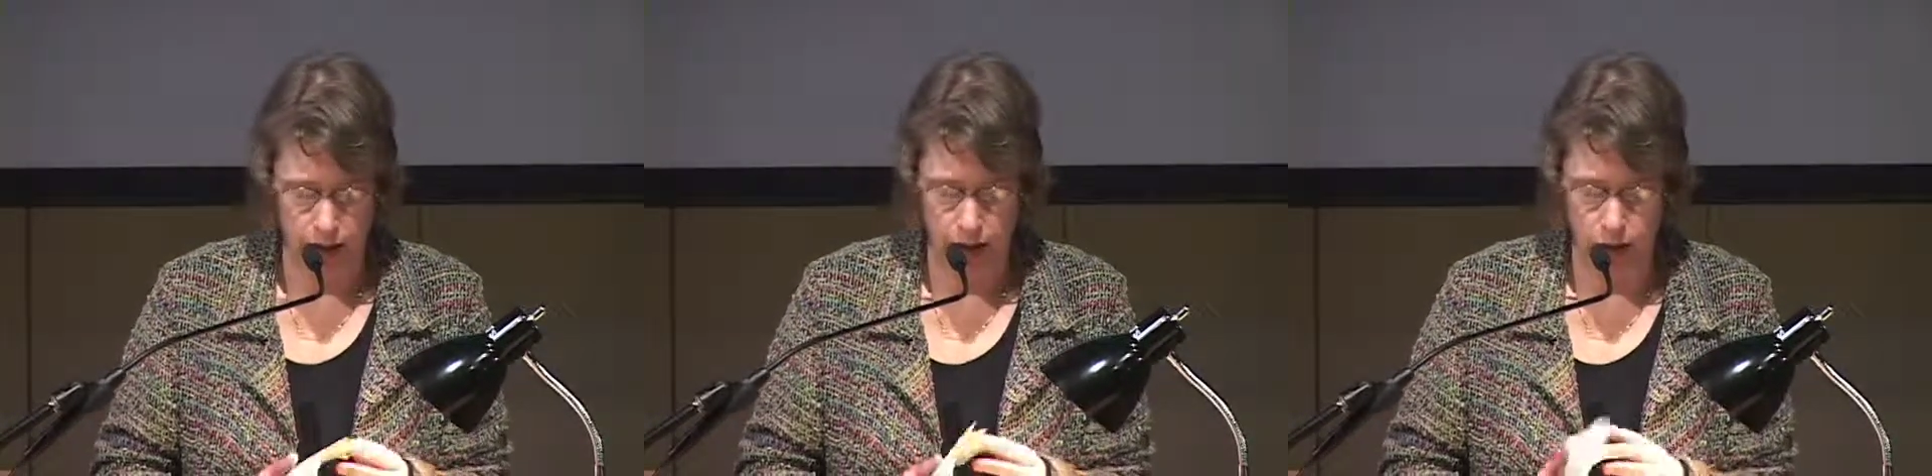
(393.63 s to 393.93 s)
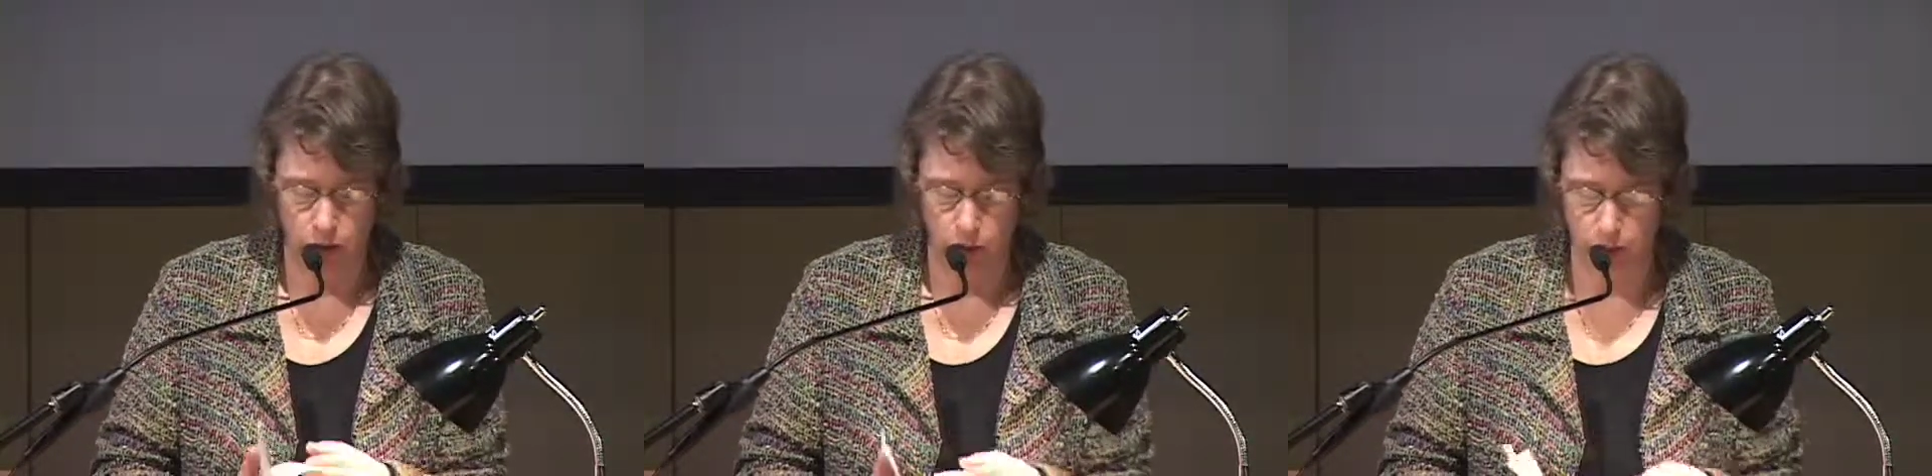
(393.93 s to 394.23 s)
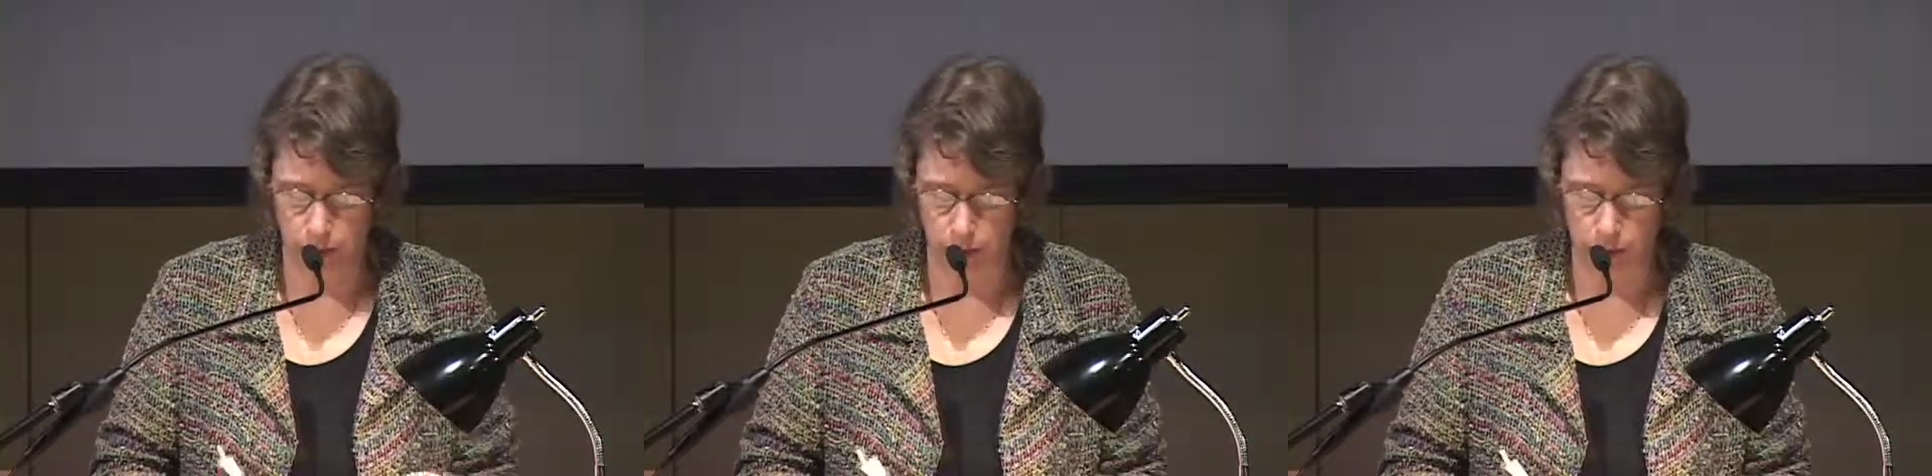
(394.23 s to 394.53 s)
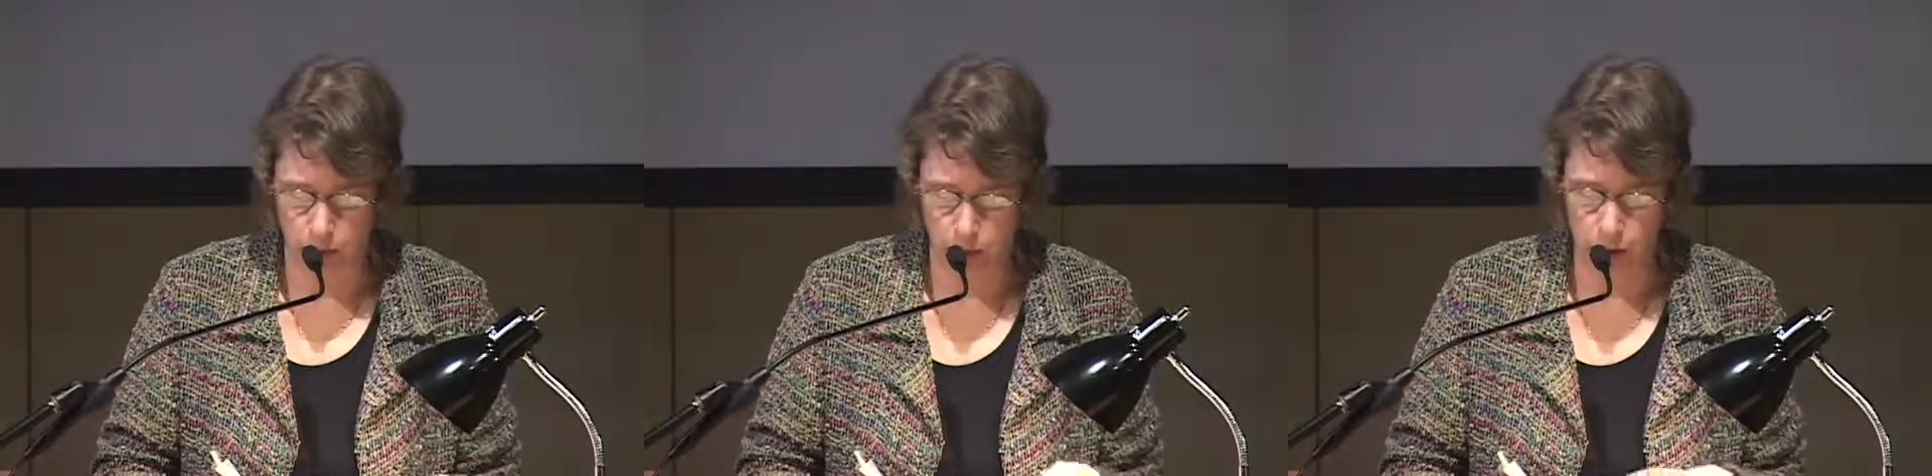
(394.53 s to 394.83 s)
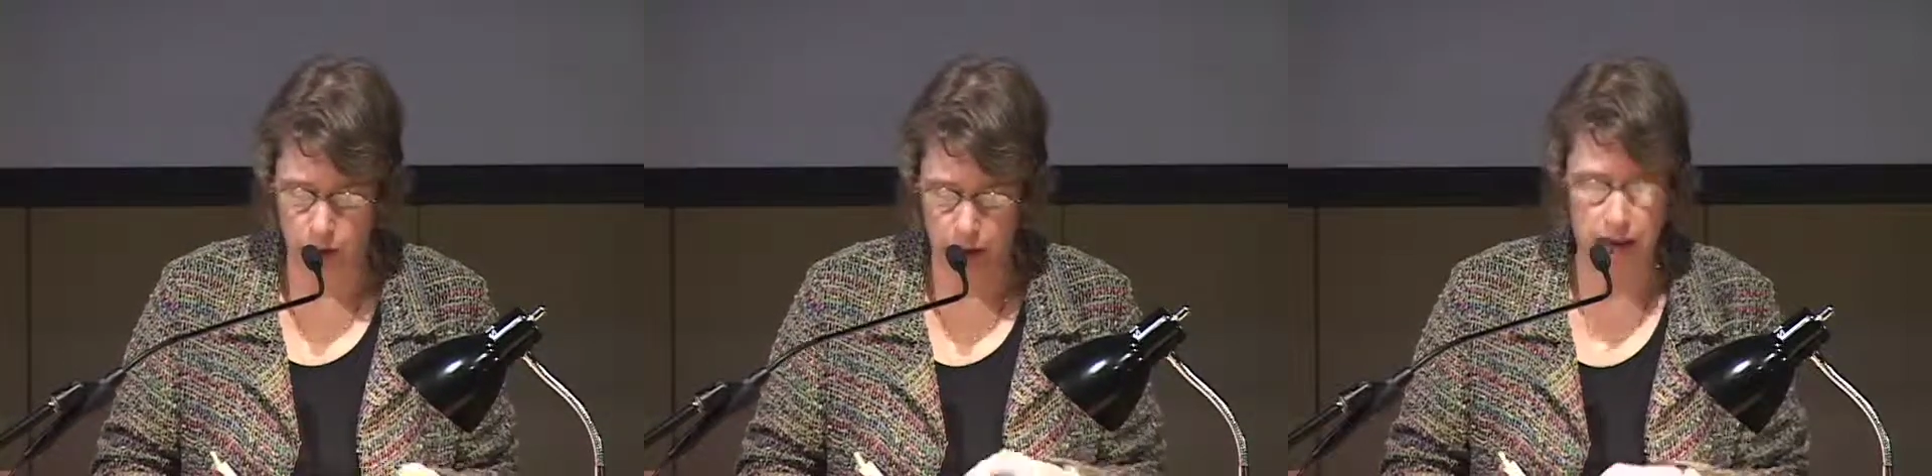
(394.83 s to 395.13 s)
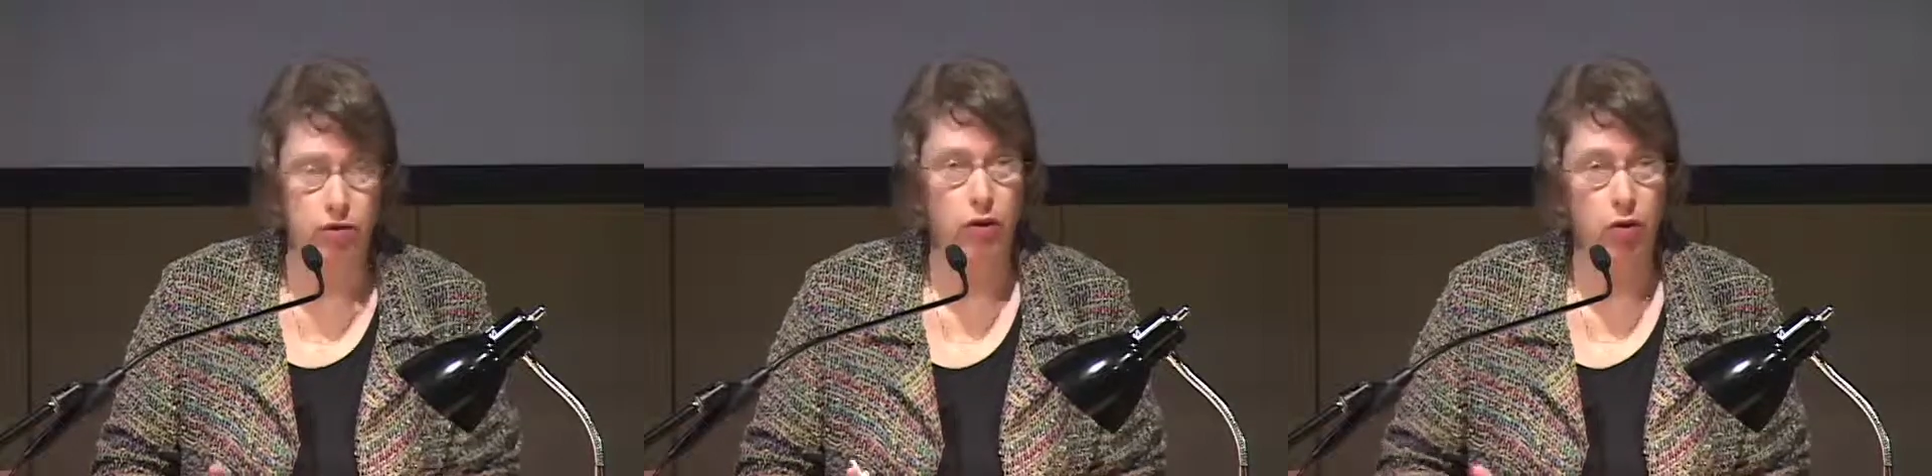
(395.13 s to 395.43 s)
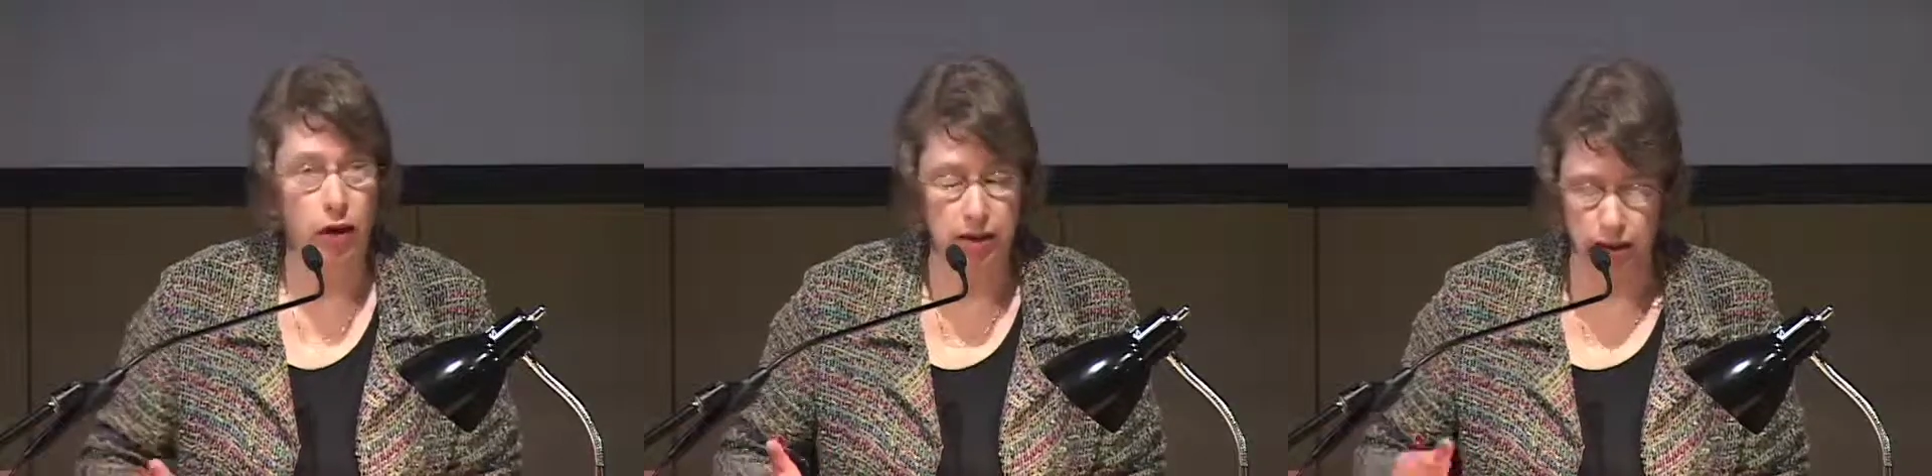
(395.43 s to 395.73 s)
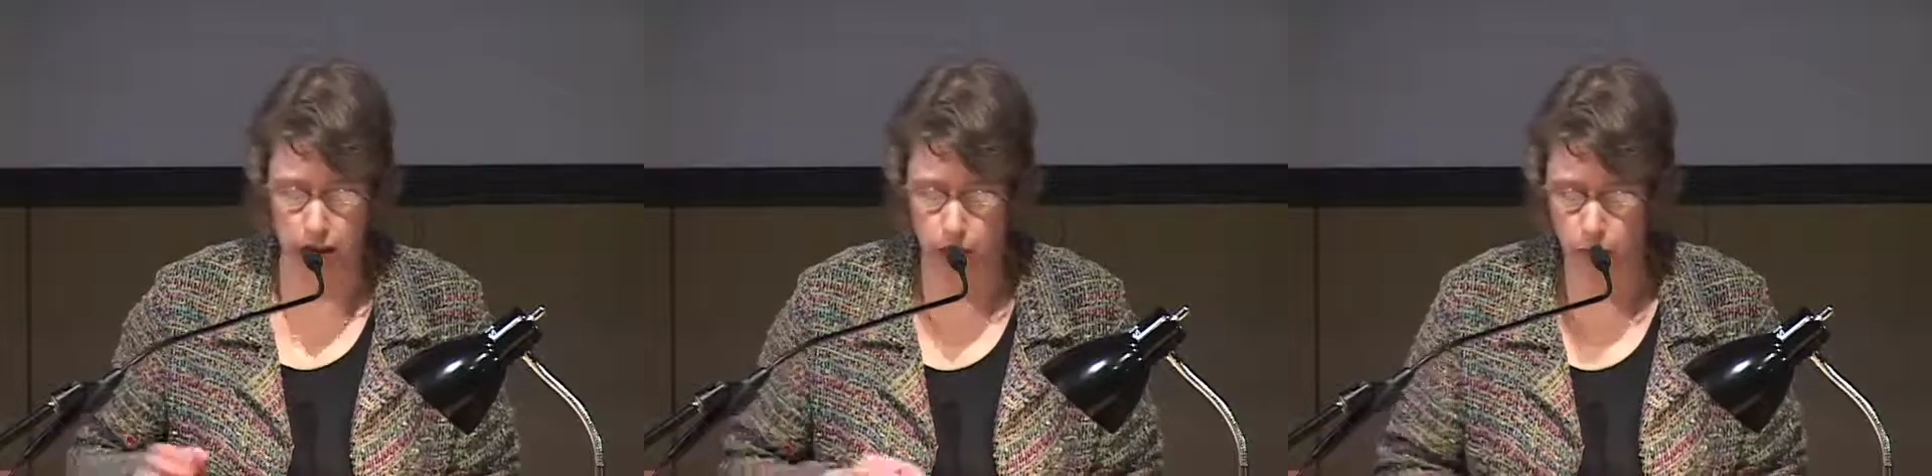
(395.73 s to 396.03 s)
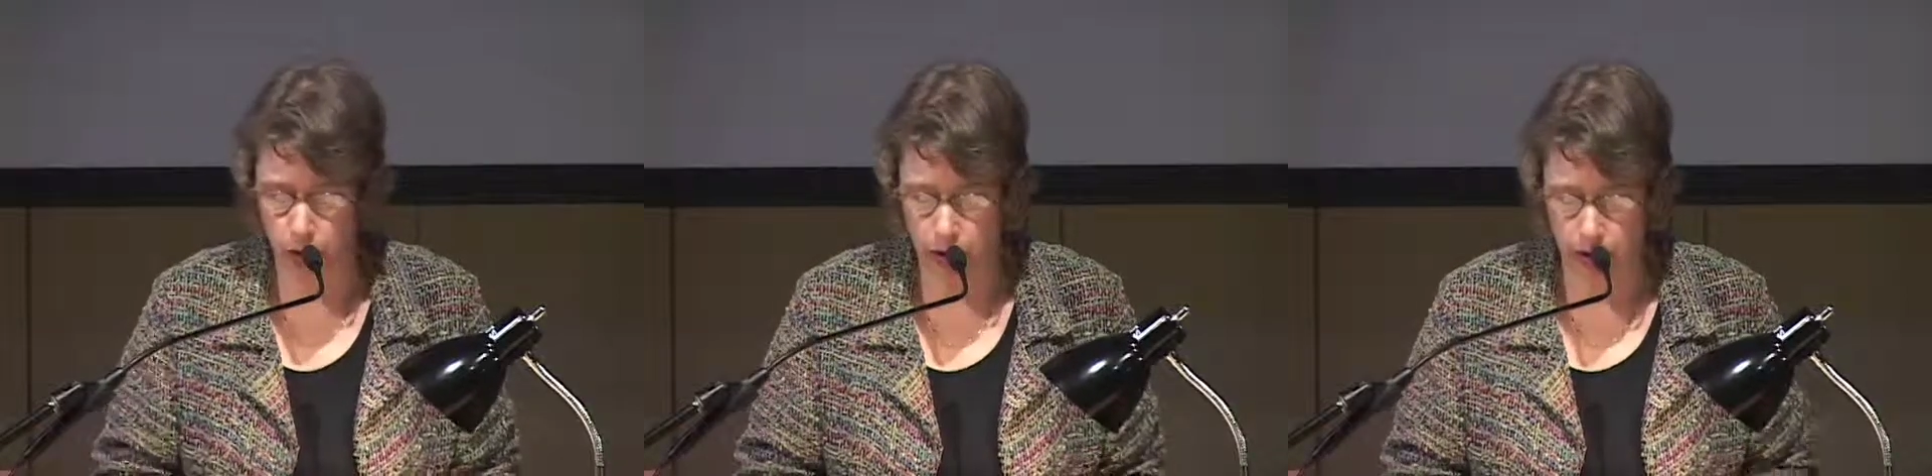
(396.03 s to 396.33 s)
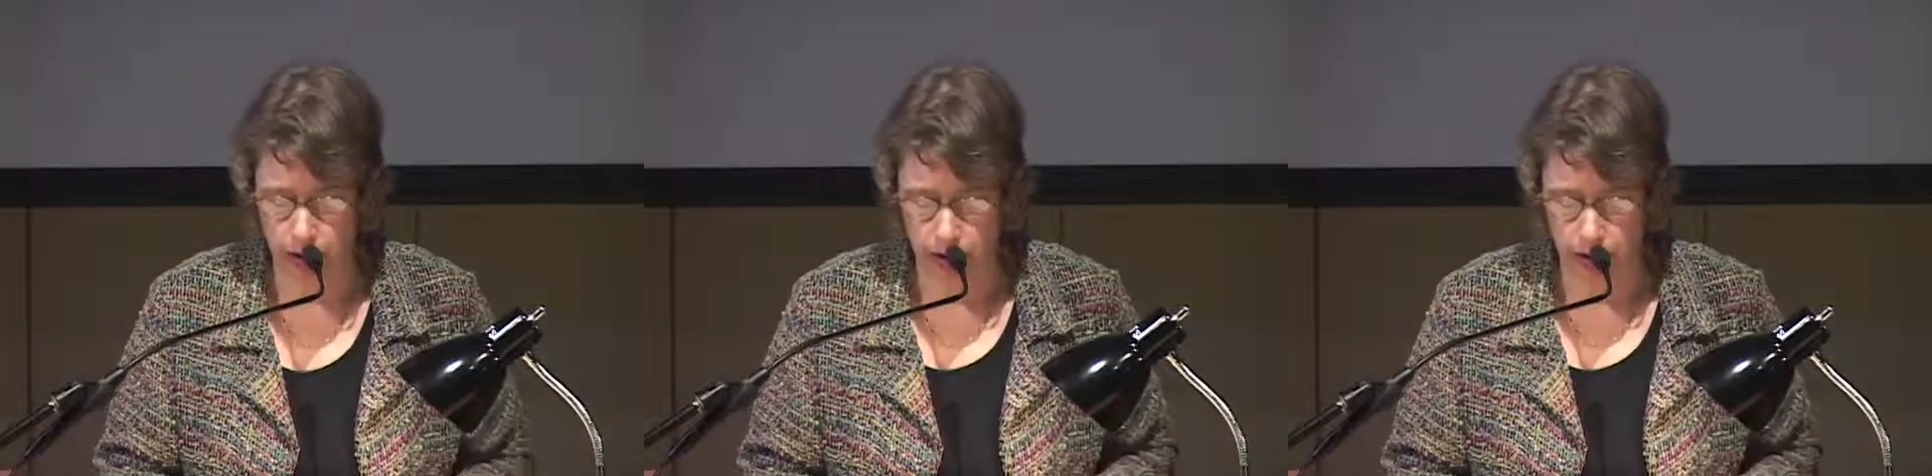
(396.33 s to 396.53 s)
So Roland has requested a book